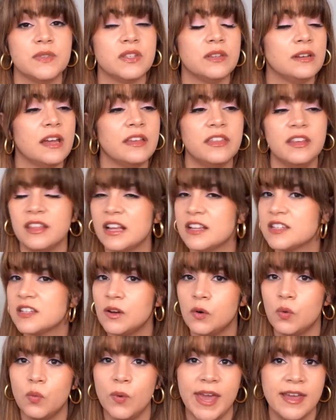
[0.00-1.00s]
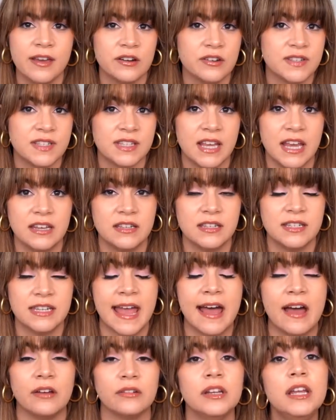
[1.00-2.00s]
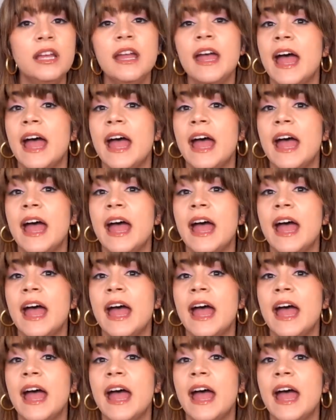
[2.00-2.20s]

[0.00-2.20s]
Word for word: So nothing that's going to weigh your skin down.